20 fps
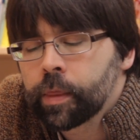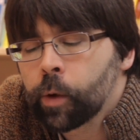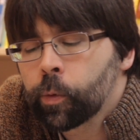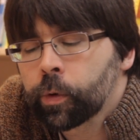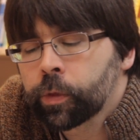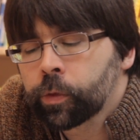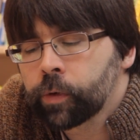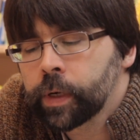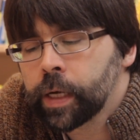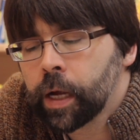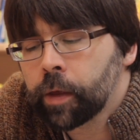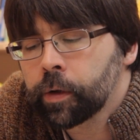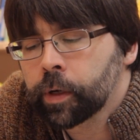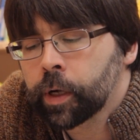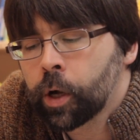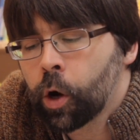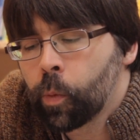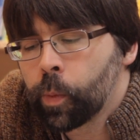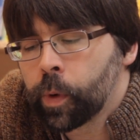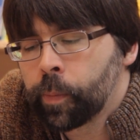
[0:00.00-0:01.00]
There were 3 other
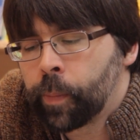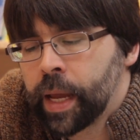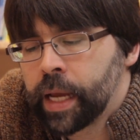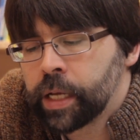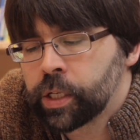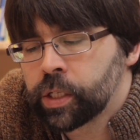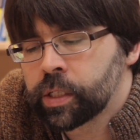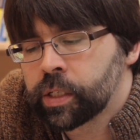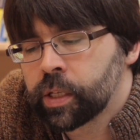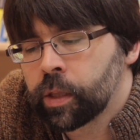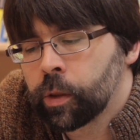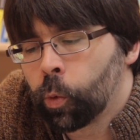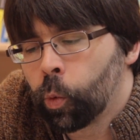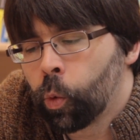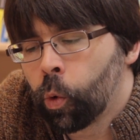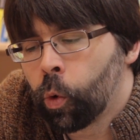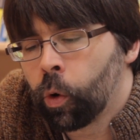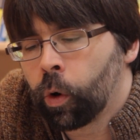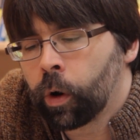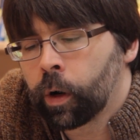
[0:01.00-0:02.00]
coma patients in the
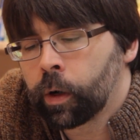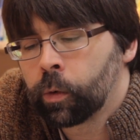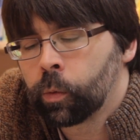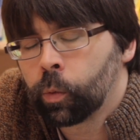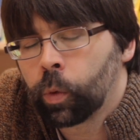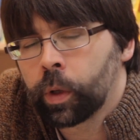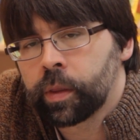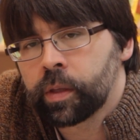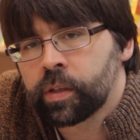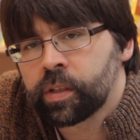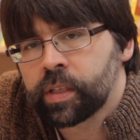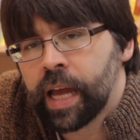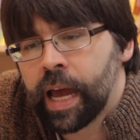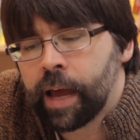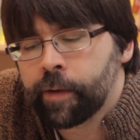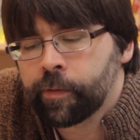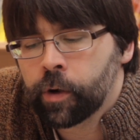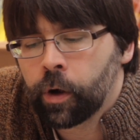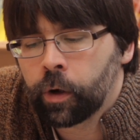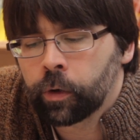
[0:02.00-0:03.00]
ward, what the
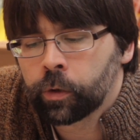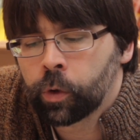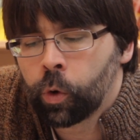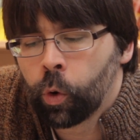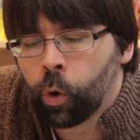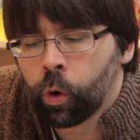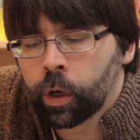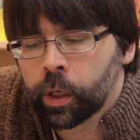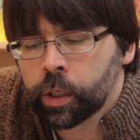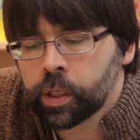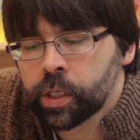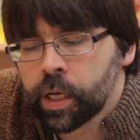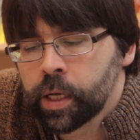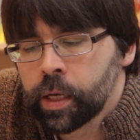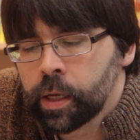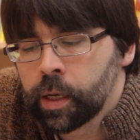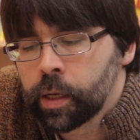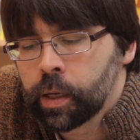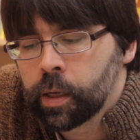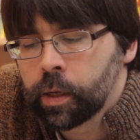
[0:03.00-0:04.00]
staff called gorks.
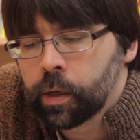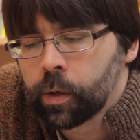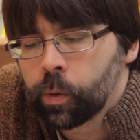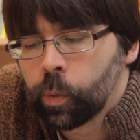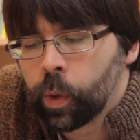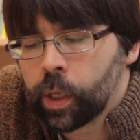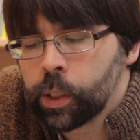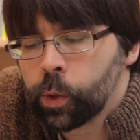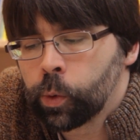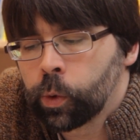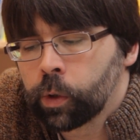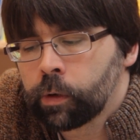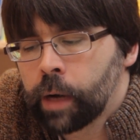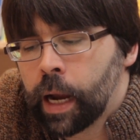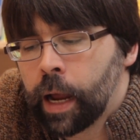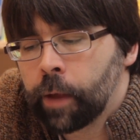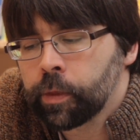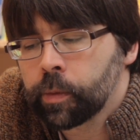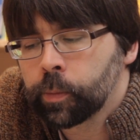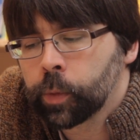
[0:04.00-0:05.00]
When you were
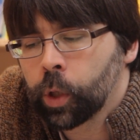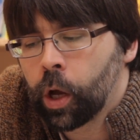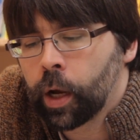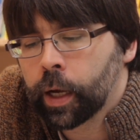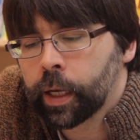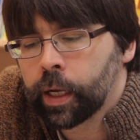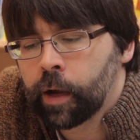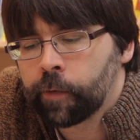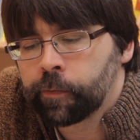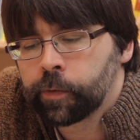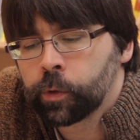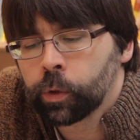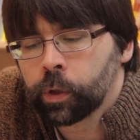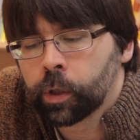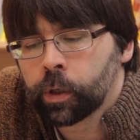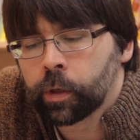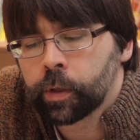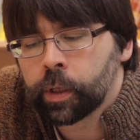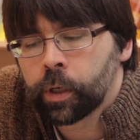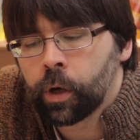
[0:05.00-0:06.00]
around them long enough, you
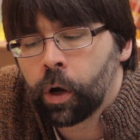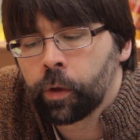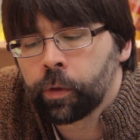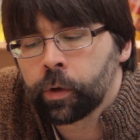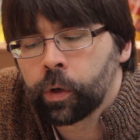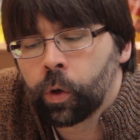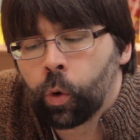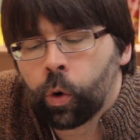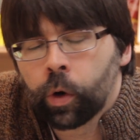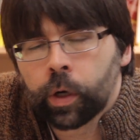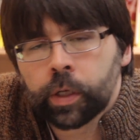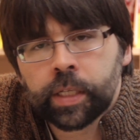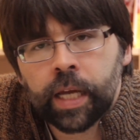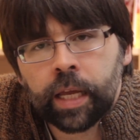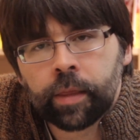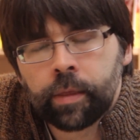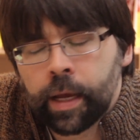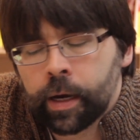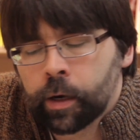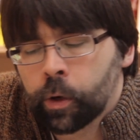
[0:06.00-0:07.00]
learned that all the gorks
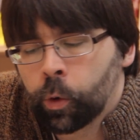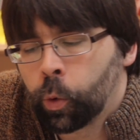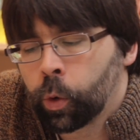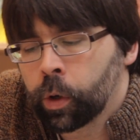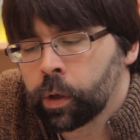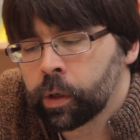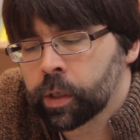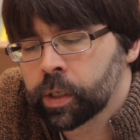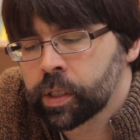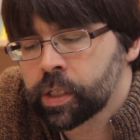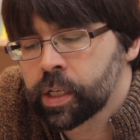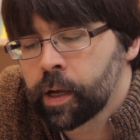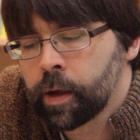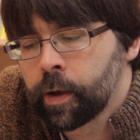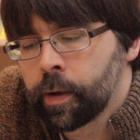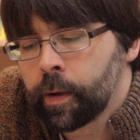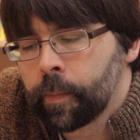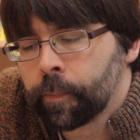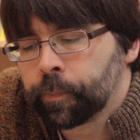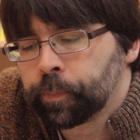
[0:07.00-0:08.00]
had their quirks.
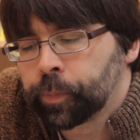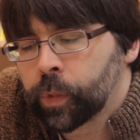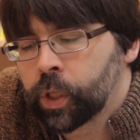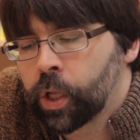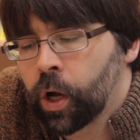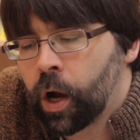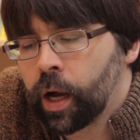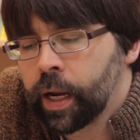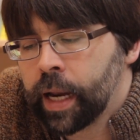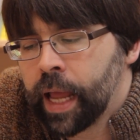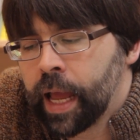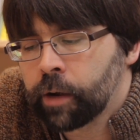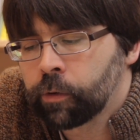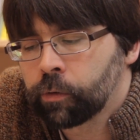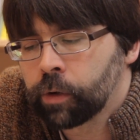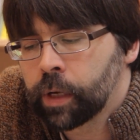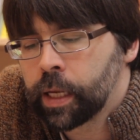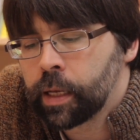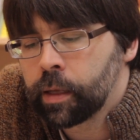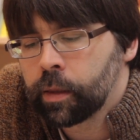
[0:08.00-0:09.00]
Don
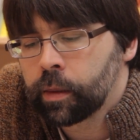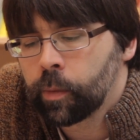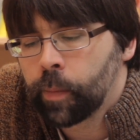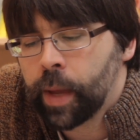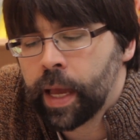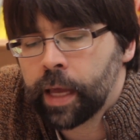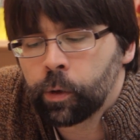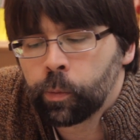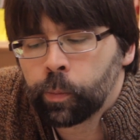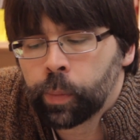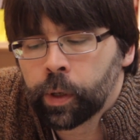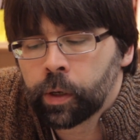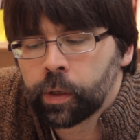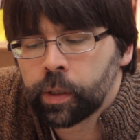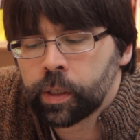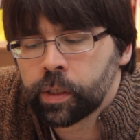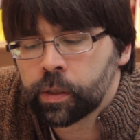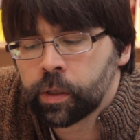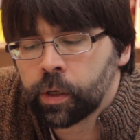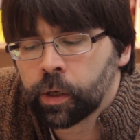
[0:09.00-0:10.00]
Henry, the man who
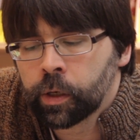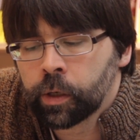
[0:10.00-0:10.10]
burned his